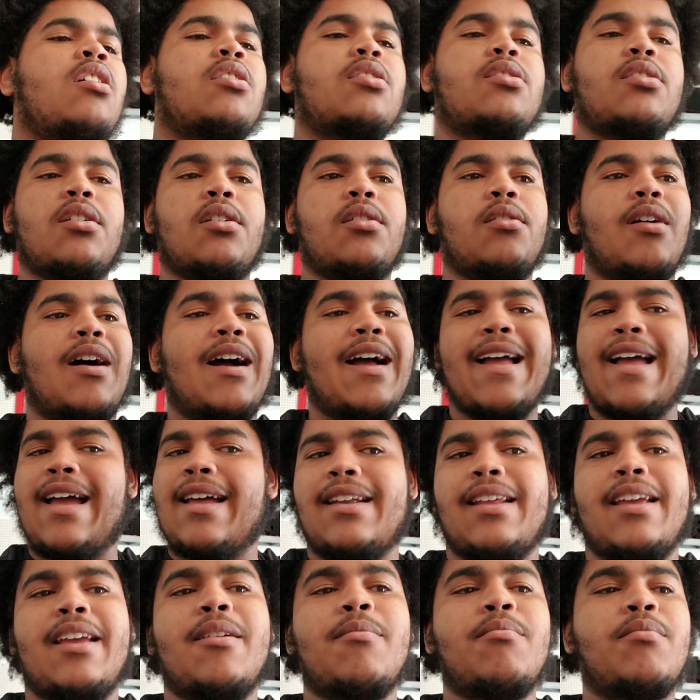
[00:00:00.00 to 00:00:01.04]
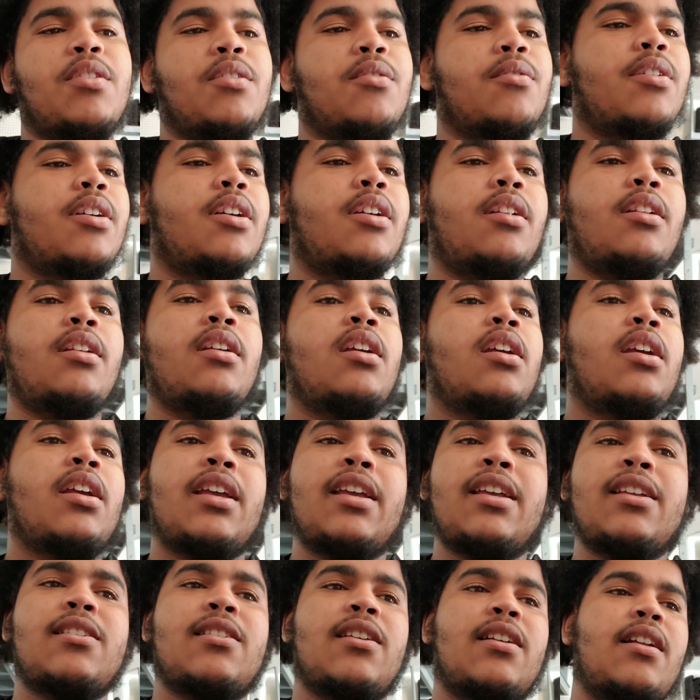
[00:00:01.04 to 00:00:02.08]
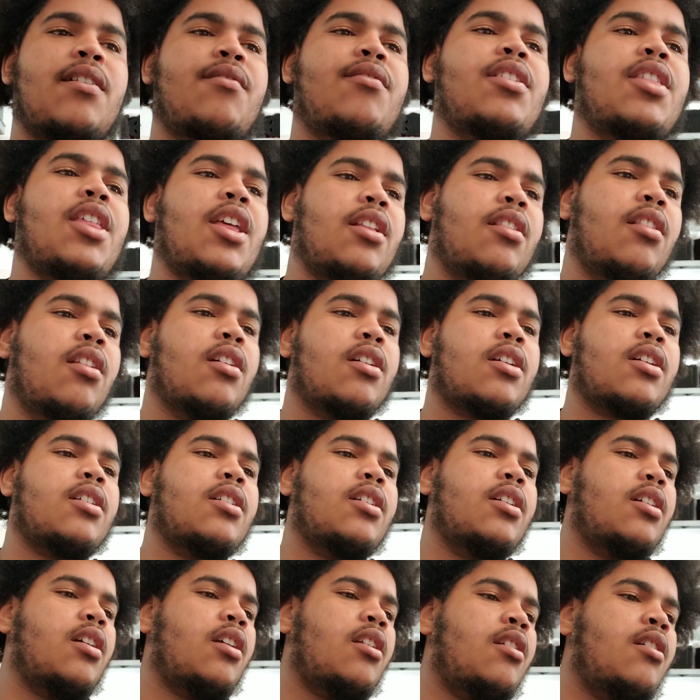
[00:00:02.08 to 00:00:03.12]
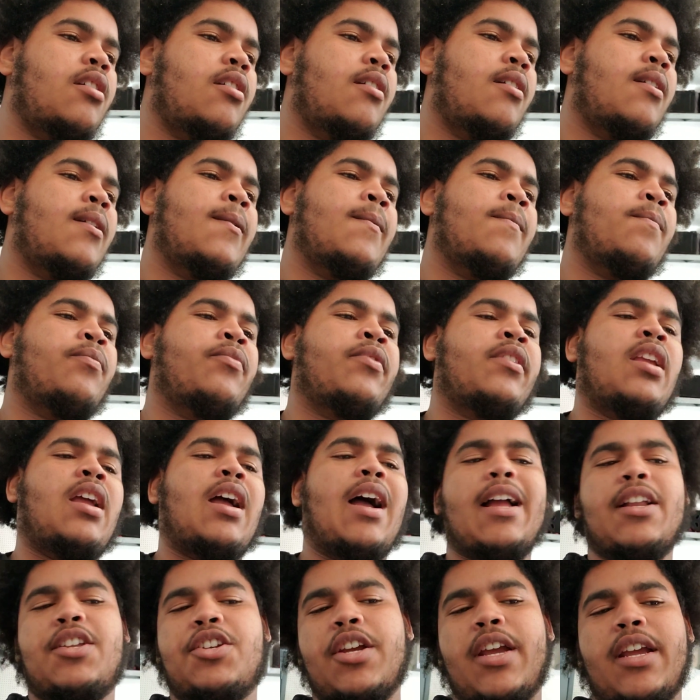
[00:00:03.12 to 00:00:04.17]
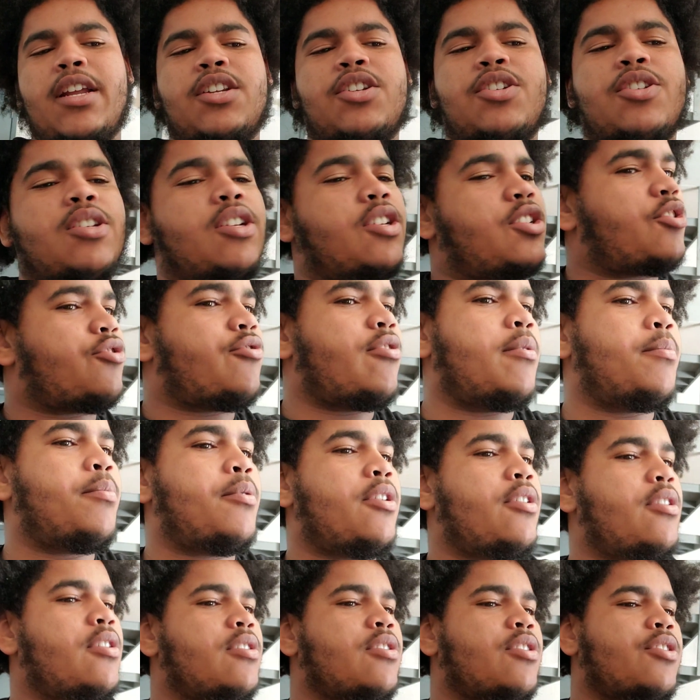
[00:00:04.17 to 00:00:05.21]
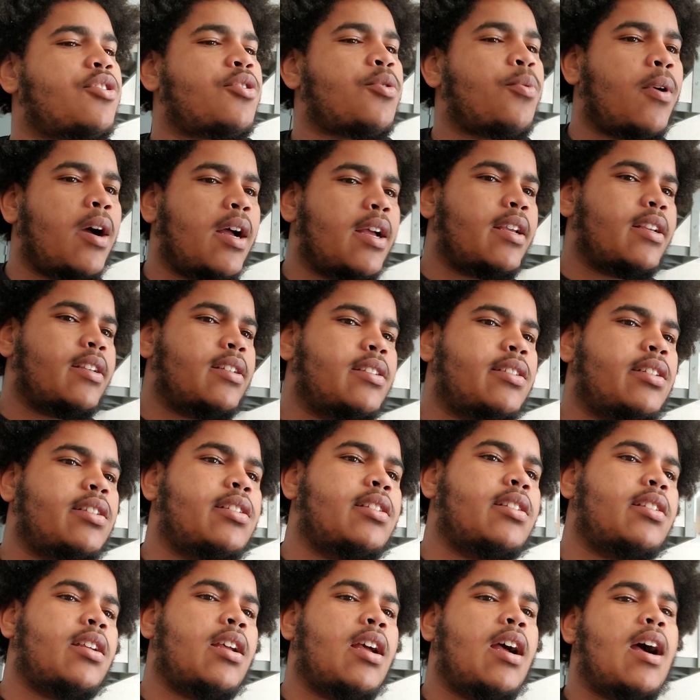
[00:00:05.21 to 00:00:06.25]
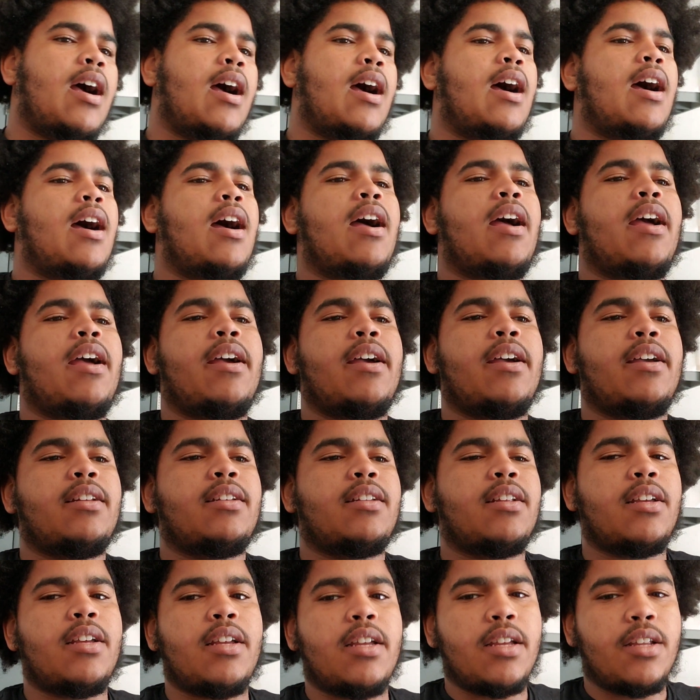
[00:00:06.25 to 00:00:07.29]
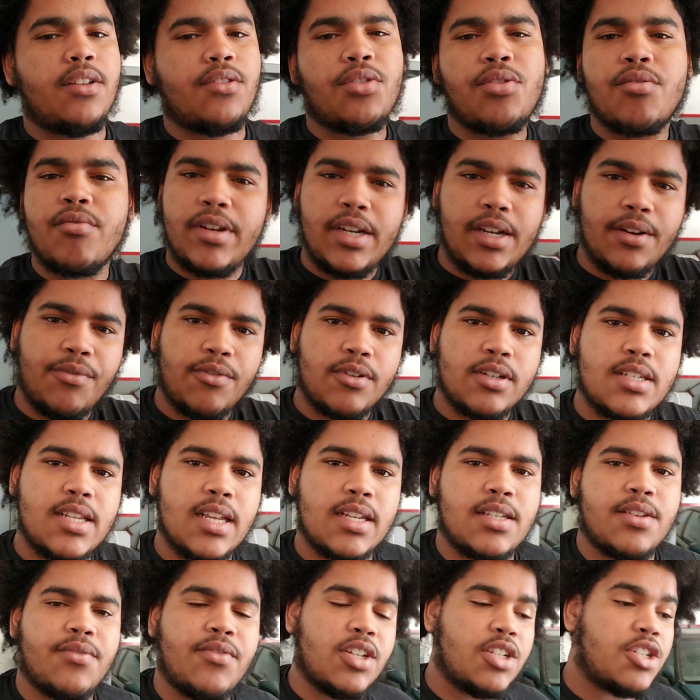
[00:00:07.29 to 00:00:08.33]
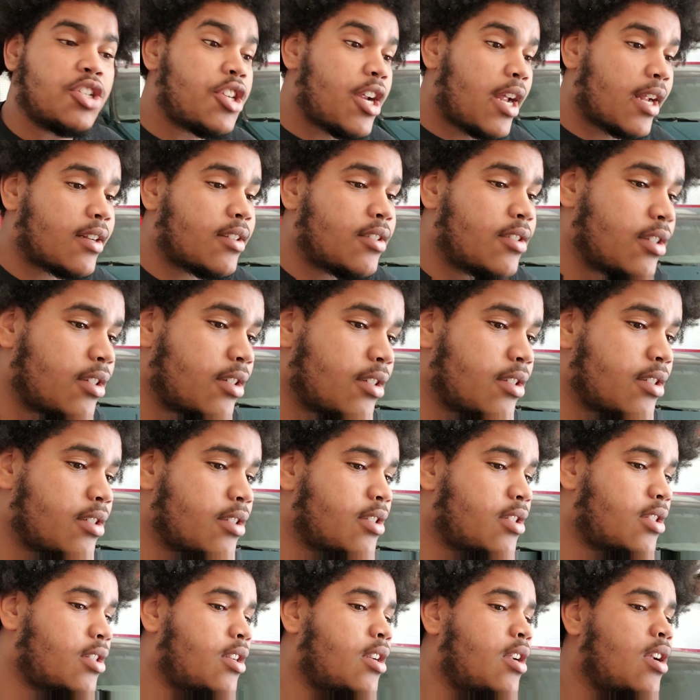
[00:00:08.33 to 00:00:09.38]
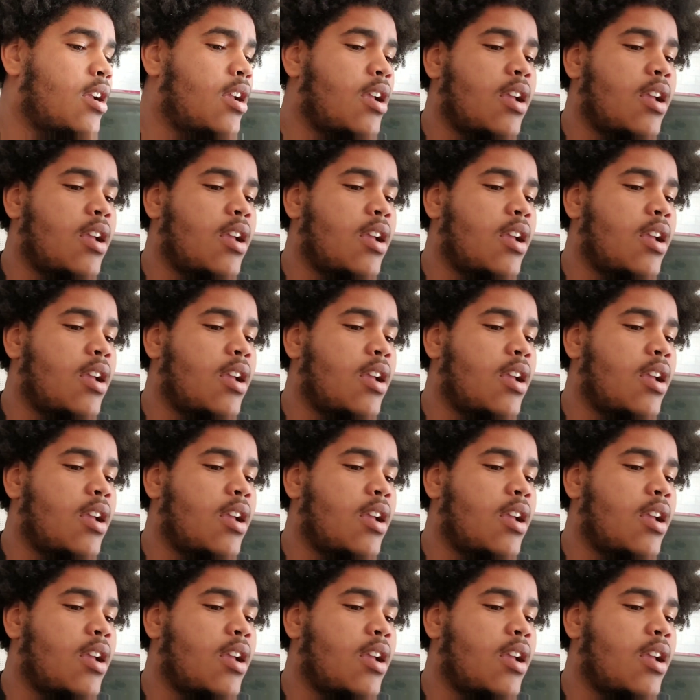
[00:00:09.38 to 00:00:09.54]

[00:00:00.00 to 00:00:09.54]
So I had him do it. He said everything looked good. I changed distributors twice. I did 3 different sets of injectors,